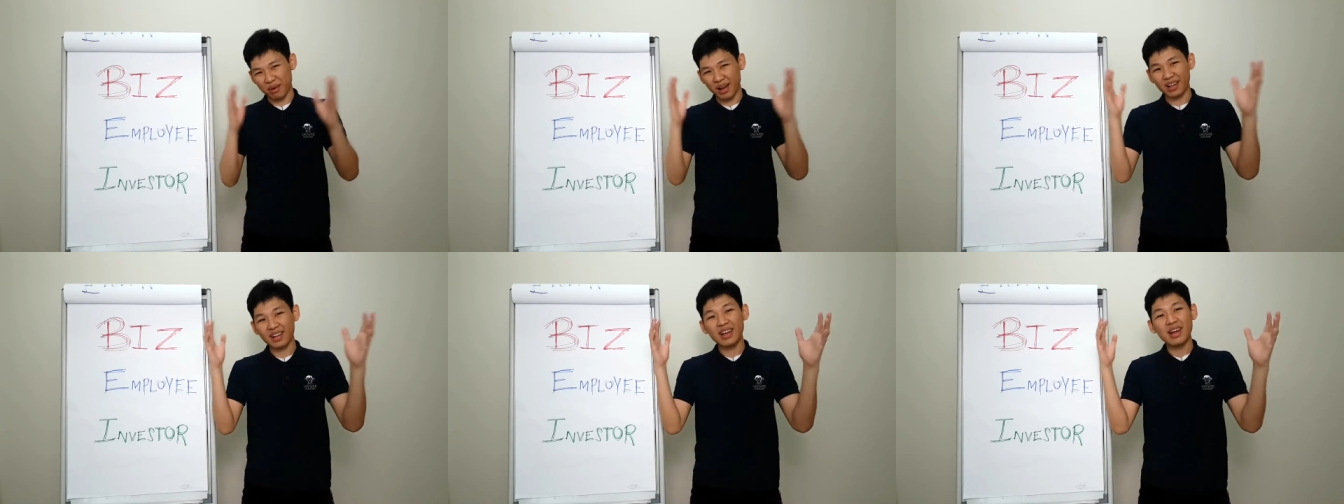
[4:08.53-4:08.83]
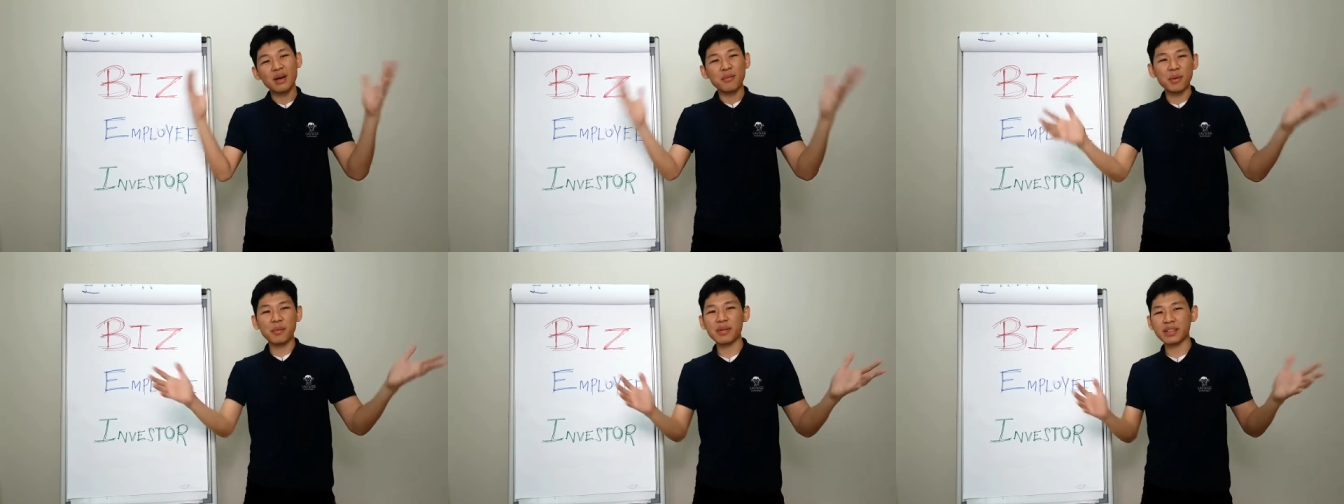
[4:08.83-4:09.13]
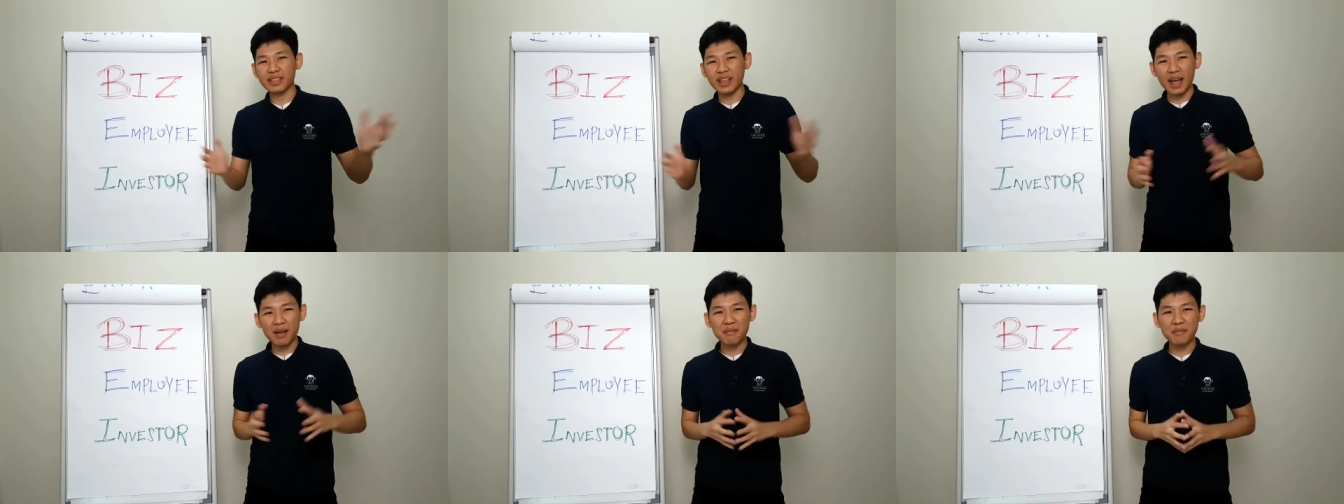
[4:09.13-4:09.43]
but
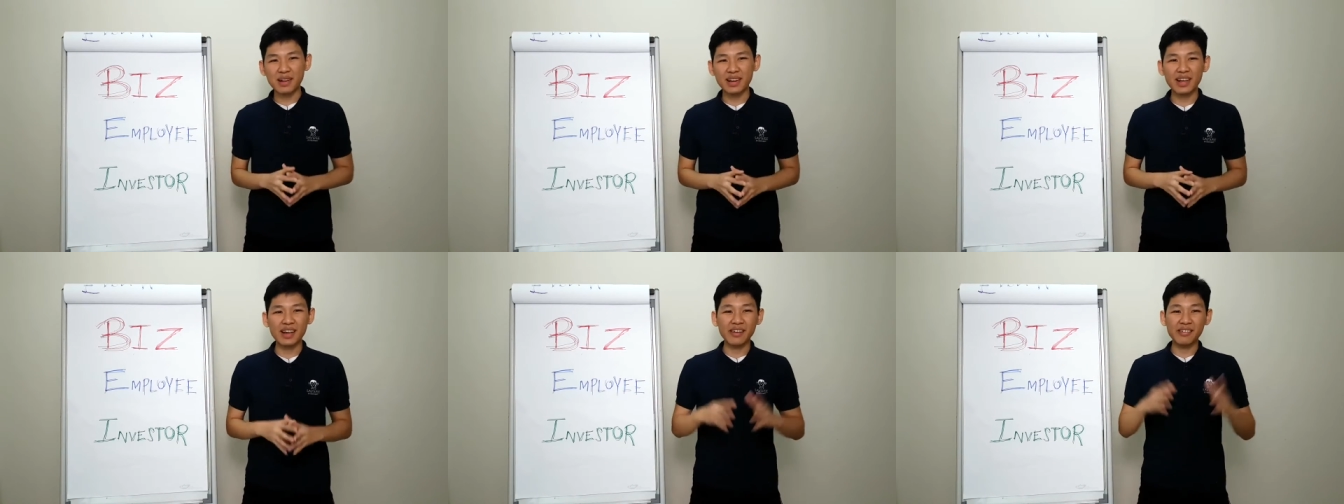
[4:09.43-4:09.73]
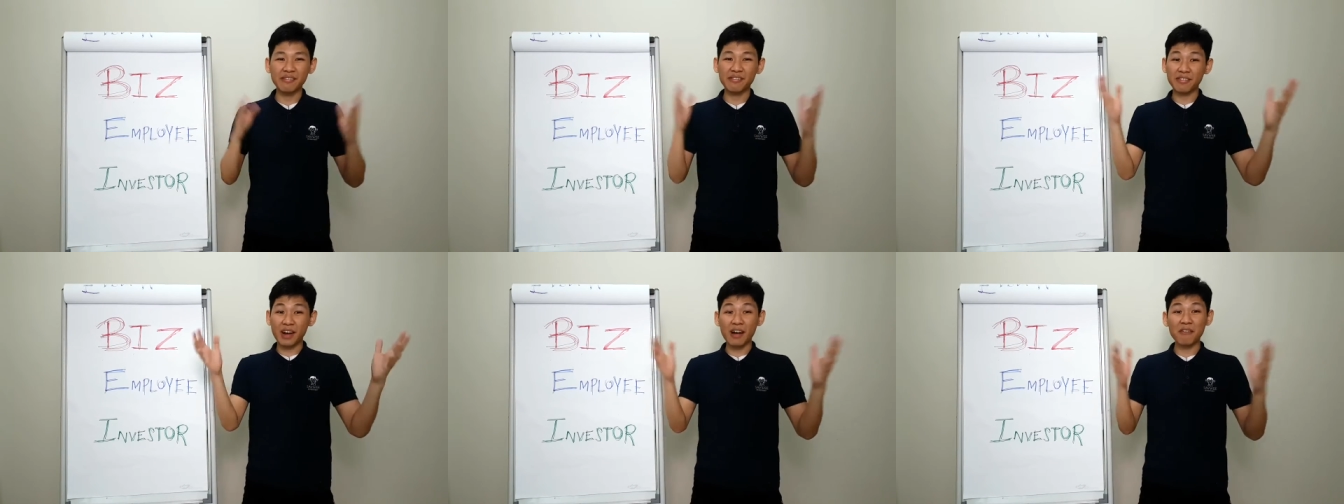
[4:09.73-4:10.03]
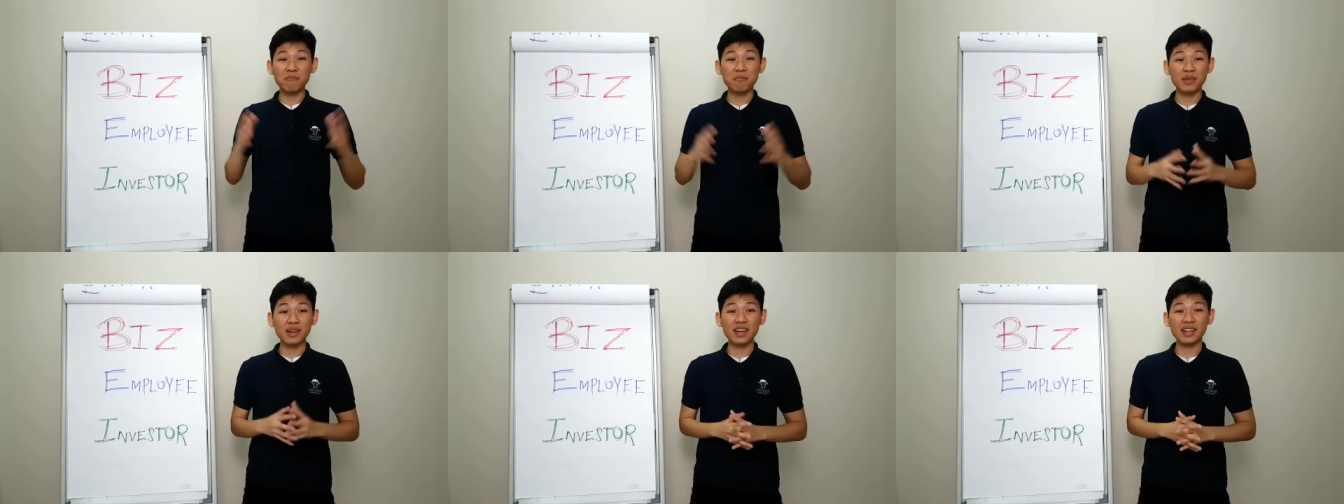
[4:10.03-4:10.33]
maybe 10 million,
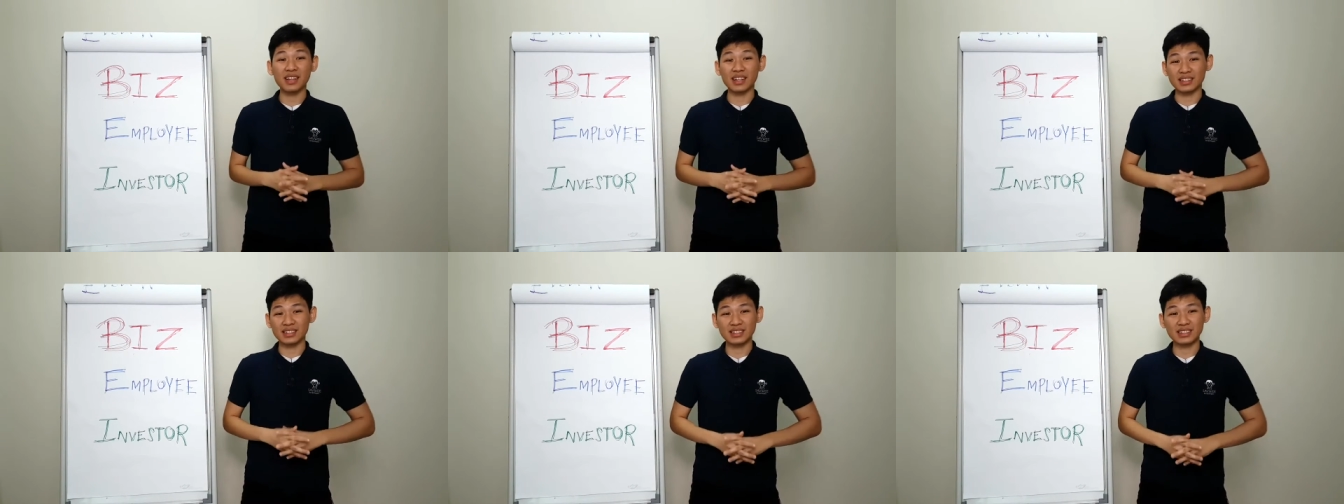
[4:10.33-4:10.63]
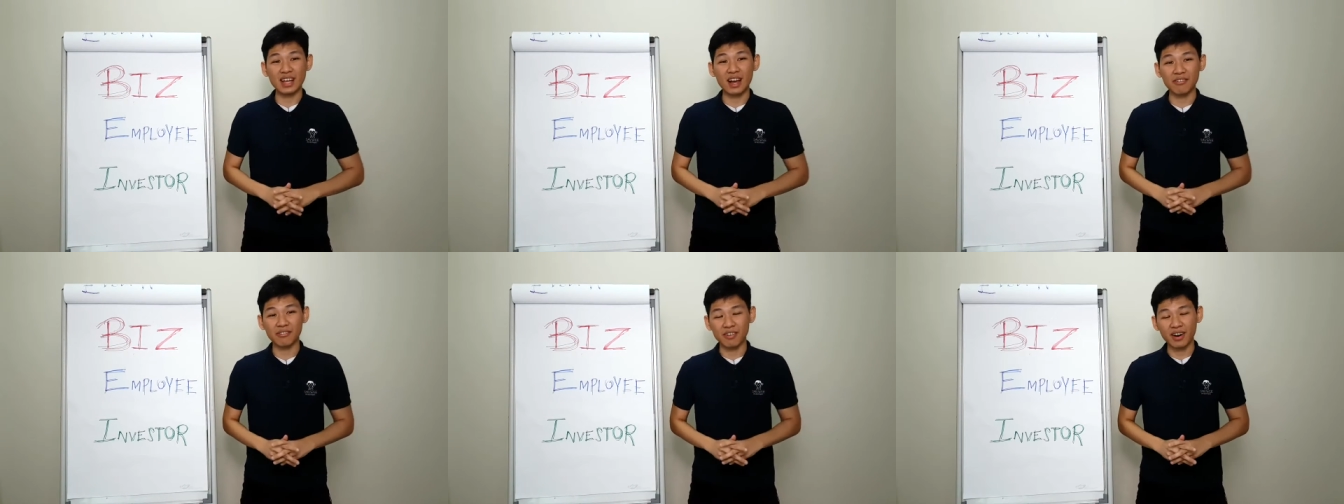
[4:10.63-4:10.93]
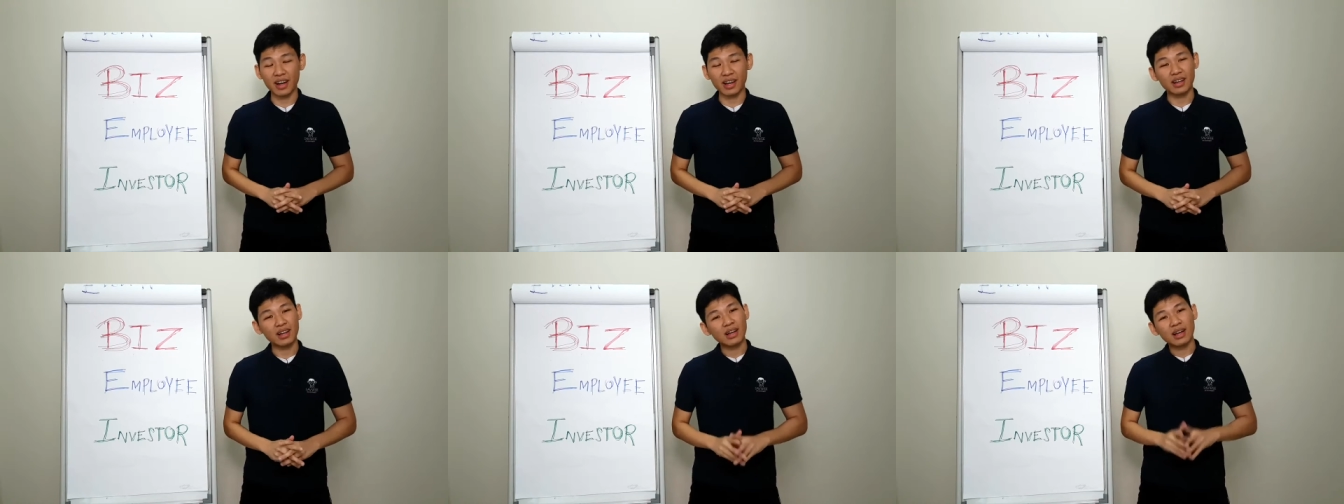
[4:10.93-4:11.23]
5 million and stuff,
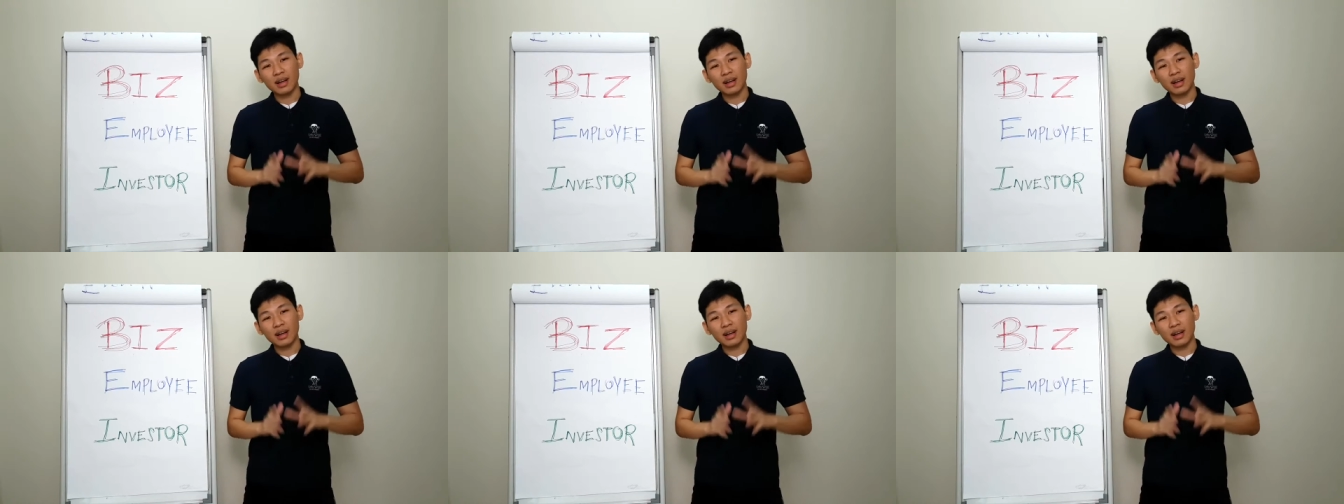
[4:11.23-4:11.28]
right?